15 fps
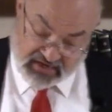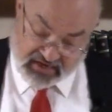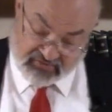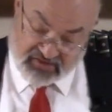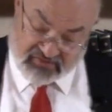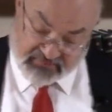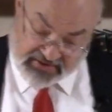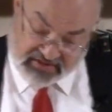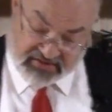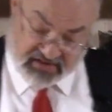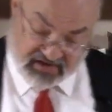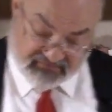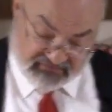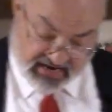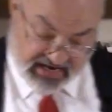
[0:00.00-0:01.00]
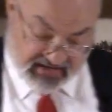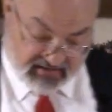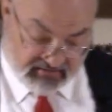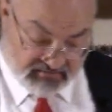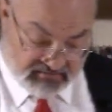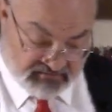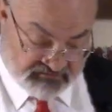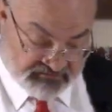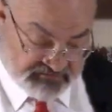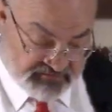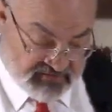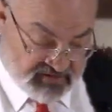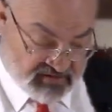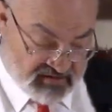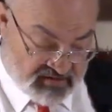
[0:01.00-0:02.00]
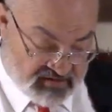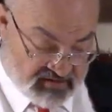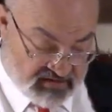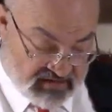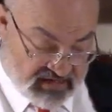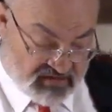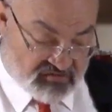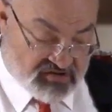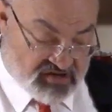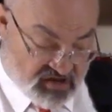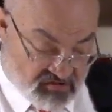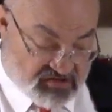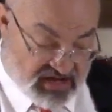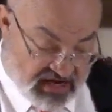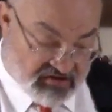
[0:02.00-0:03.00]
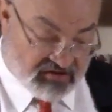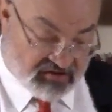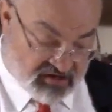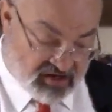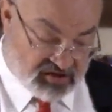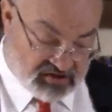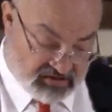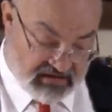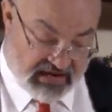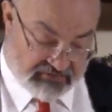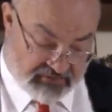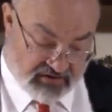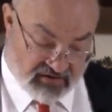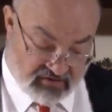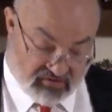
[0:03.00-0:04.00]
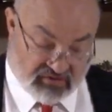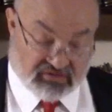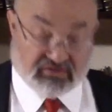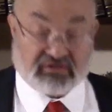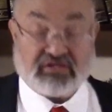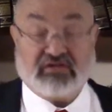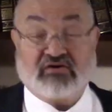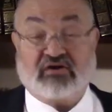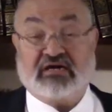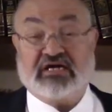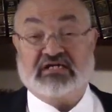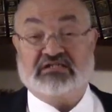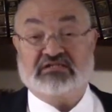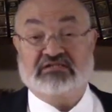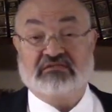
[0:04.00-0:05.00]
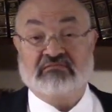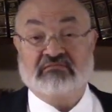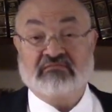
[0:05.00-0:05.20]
a response to the fact that there was no secular culture in that part of the world during the Dark Ages.